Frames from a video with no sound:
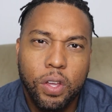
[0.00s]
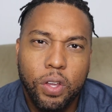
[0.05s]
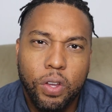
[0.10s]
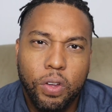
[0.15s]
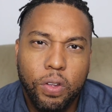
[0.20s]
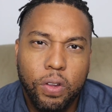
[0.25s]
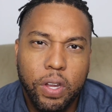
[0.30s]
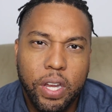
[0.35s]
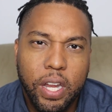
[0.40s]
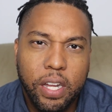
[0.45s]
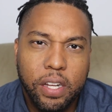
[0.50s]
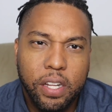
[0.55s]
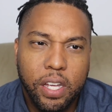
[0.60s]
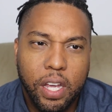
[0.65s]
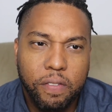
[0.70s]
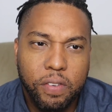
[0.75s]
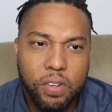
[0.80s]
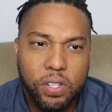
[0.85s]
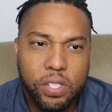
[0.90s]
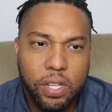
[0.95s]
You need to
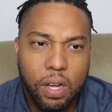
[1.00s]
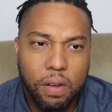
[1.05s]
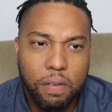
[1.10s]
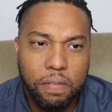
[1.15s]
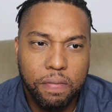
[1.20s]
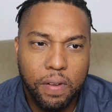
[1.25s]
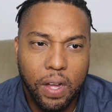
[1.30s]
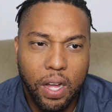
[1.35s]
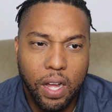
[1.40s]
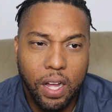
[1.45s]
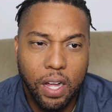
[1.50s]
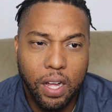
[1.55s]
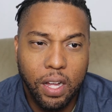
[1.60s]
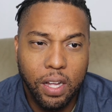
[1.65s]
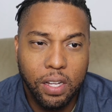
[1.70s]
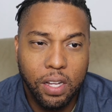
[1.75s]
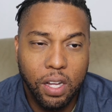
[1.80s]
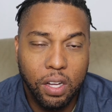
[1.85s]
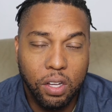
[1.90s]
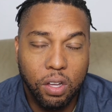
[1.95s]
give yourself
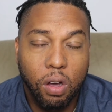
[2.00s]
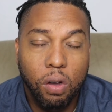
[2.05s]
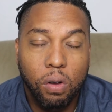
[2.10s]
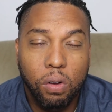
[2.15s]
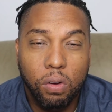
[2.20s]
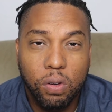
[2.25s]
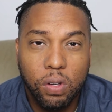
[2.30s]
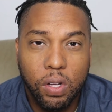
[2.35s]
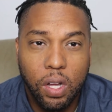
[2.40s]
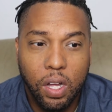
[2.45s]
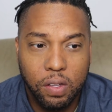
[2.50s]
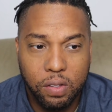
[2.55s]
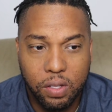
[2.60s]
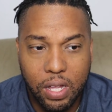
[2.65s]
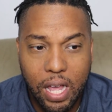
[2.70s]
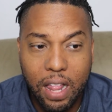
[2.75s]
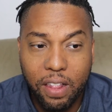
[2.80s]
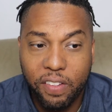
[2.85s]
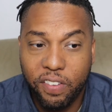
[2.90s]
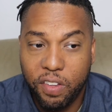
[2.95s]
a goal. A
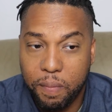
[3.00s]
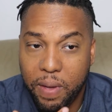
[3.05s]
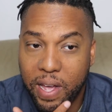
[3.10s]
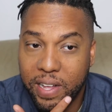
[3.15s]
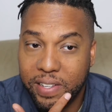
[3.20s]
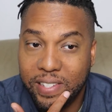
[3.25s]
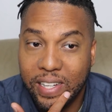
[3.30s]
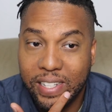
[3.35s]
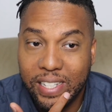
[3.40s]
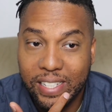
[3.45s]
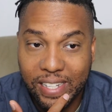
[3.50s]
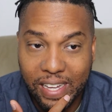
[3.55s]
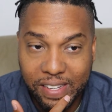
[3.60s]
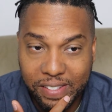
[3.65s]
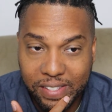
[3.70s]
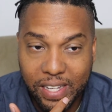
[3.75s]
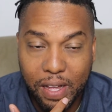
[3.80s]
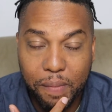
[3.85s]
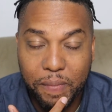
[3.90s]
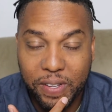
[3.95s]
colleague of mine said this,
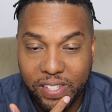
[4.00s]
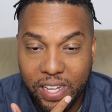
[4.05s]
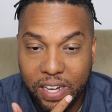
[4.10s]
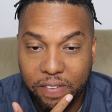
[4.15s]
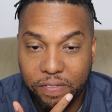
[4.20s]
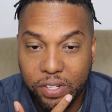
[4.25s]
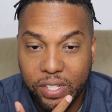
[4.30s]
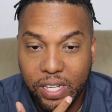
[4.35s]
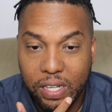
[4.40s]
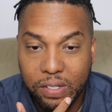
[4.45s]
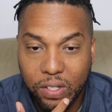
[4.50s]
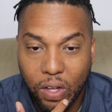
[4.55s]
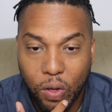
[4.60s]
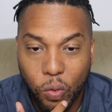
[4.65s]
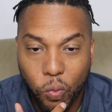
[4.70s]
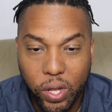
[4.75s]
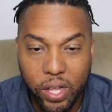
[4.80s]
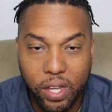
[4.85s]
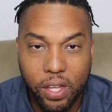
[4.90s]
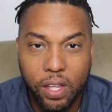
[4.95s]
I've been saying it a few times all
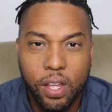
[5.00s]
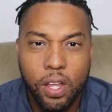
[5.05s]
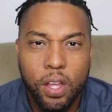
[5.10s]
week.